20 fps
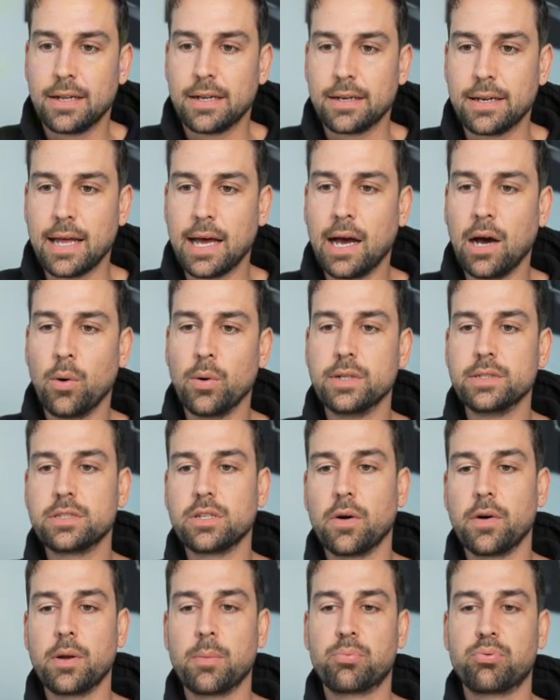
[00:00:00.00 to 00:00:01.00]
Now it's
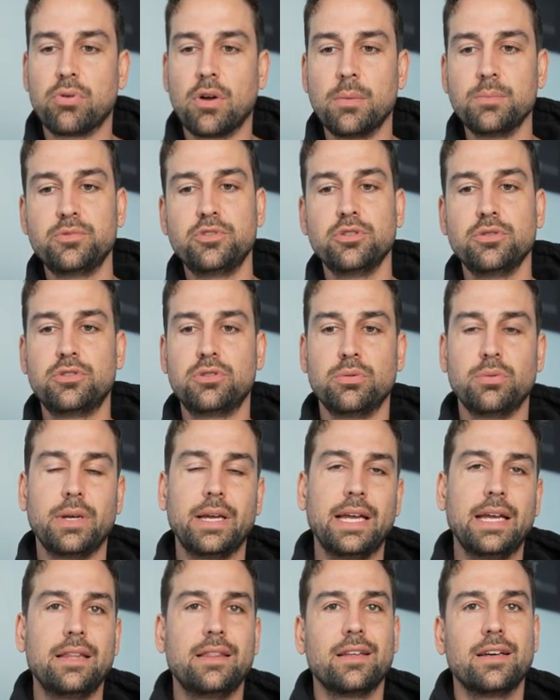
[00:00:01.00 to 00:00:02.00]
going to prompt you to
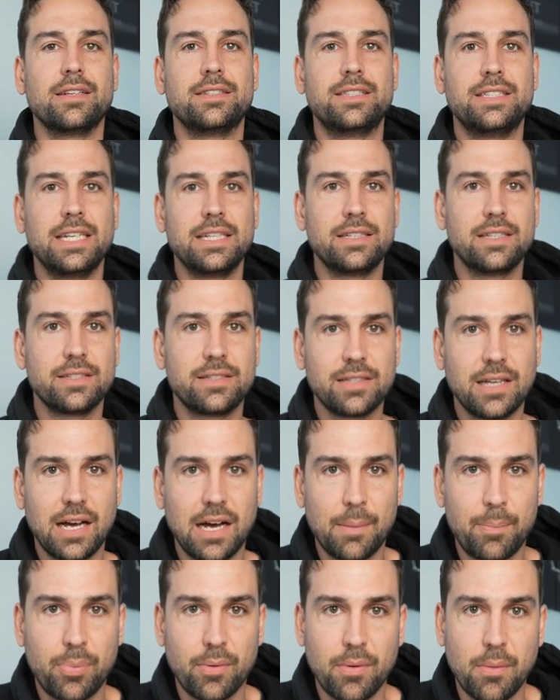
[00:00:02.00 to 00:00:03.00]
either set this
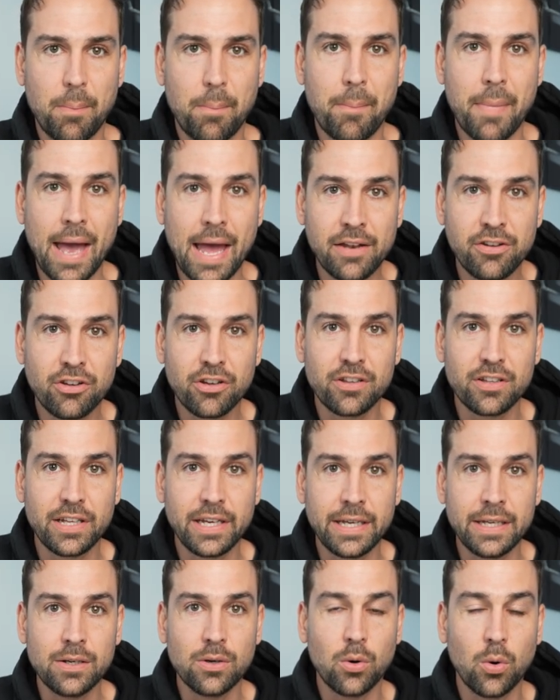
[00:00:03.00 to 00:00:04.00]
up
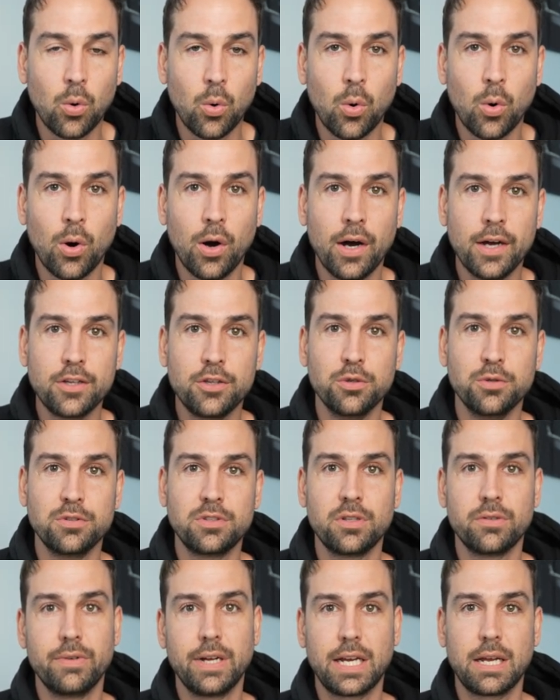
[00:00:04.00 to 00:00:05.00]
manually or
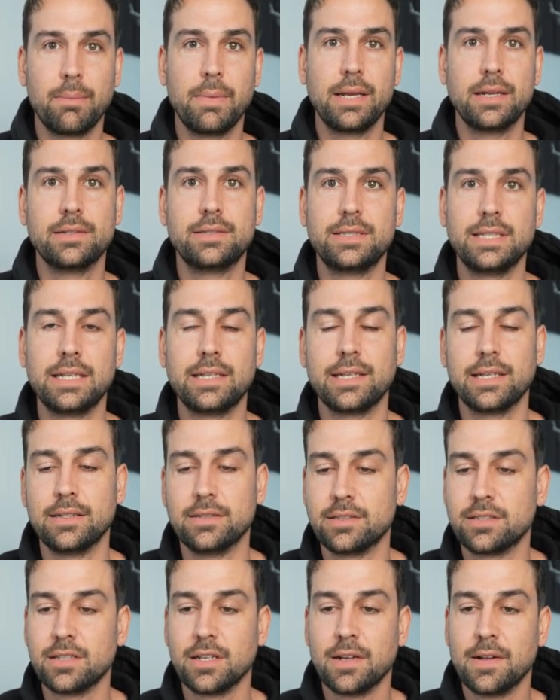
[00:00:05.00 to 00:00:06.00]
use the recommended
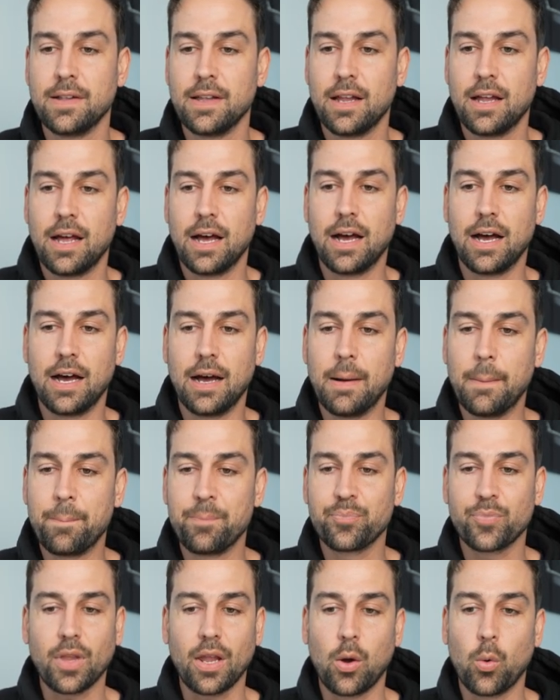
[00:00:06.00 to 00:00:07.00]
settings.
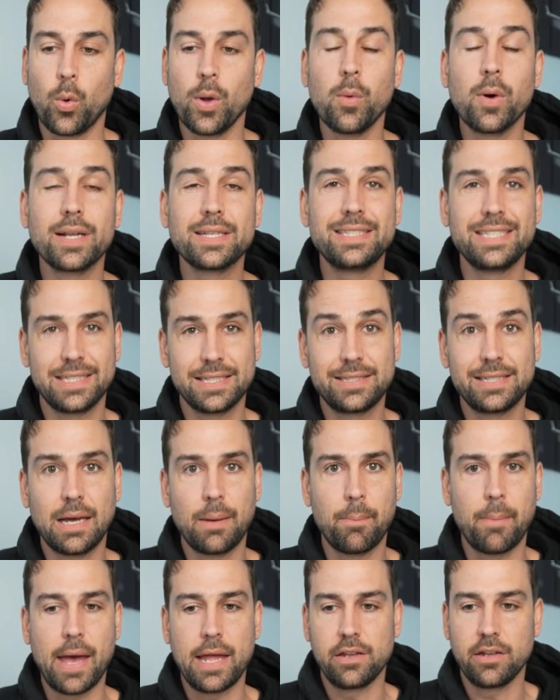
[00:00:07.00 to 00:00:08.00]
We want to set this
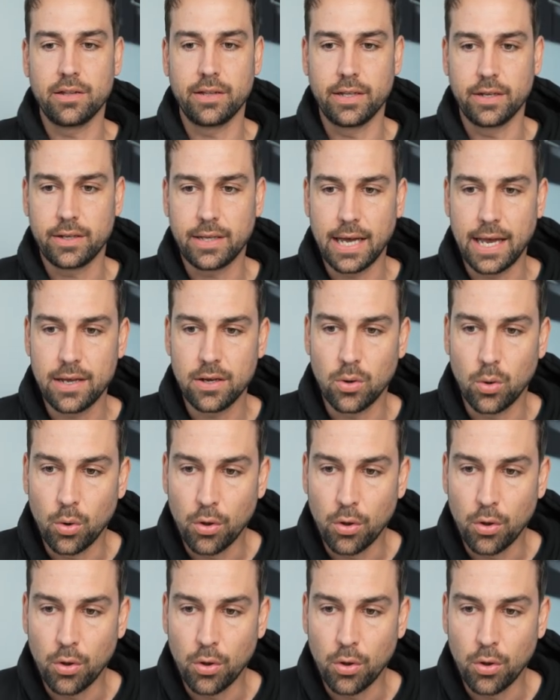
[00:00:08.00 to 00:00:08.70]
up manually, okay?